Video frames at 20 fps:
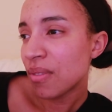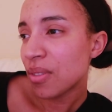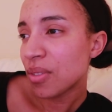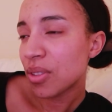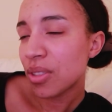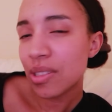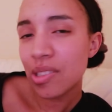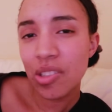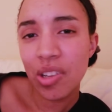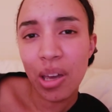
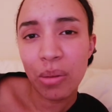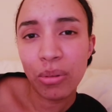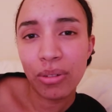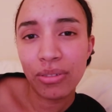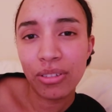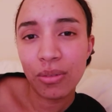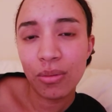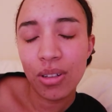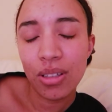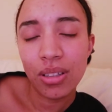Subscribe
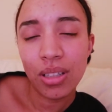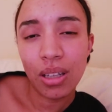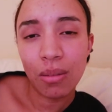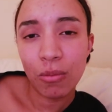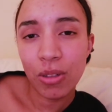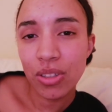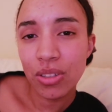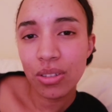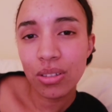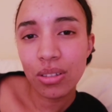if you want, and
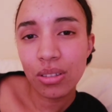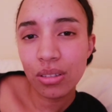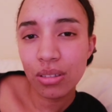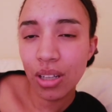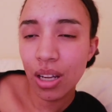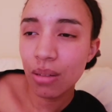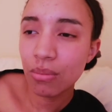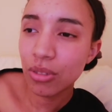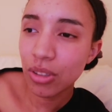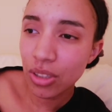once you
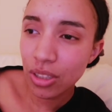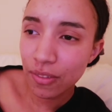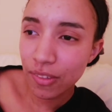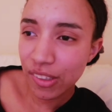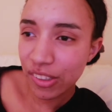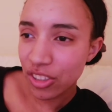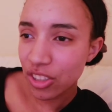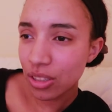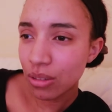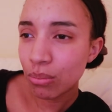subscribe,
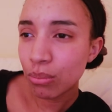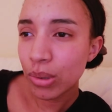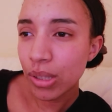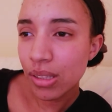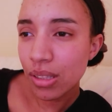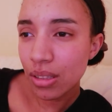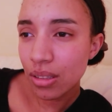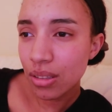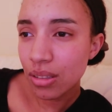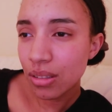notification
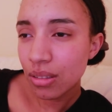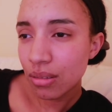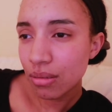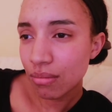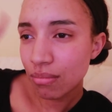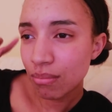button,